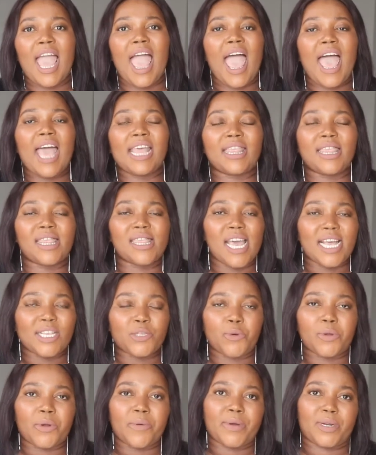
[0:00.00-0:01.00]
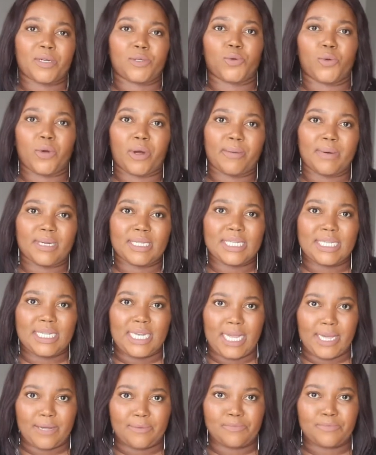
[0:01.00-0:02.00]
And that's what I want to talk about
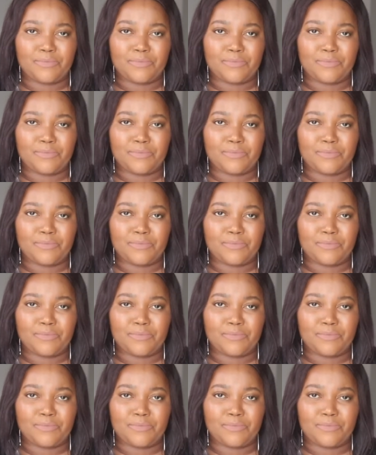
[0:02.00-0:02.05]
today.